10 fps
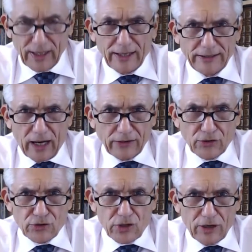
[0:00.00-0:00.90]
Dr.
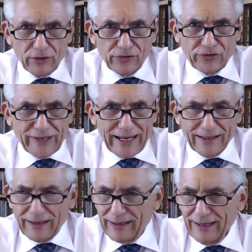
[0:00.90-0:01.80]
Charles
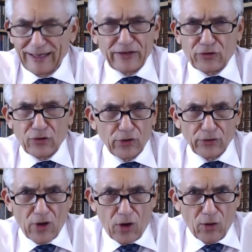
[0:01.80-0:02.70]
Stanley is heard
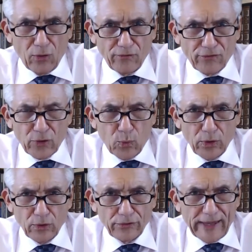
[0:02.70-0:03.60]
all over the
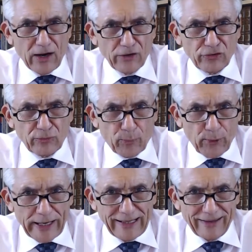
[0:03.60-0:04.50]
world. They are
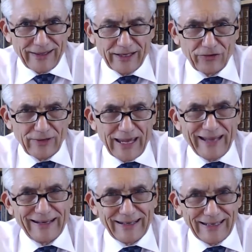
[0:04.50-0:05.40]
spreading this, and
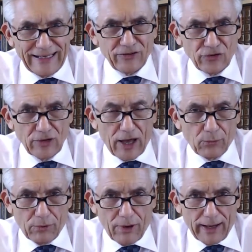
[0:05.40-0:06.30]
it is not
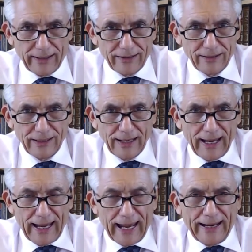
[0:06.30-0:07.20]
right.
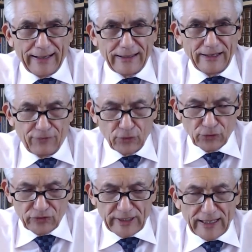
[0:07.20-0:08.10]
And if you'll
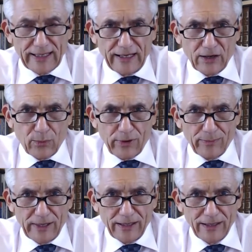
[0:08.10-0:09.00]
stick in here with
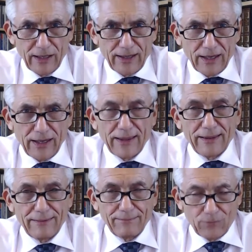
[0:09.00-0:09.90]
me,
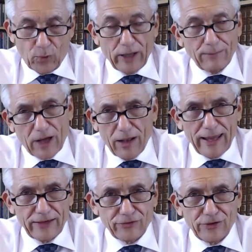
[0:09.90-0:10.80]
well, I'll
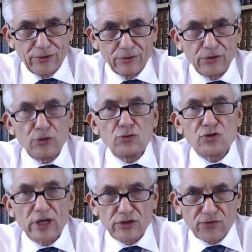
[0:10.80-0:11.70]
ask you, you
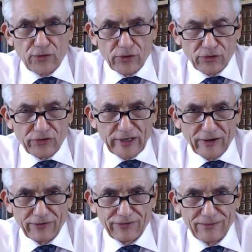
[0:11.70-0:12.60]
judge for
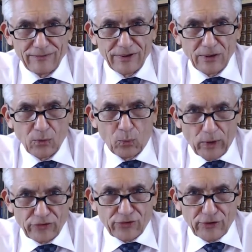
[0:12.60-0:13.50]
yourself.
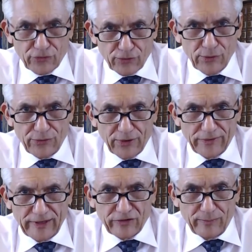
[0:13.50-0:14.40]
What's the truth on
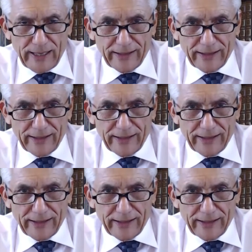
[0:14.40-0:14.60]
this matter?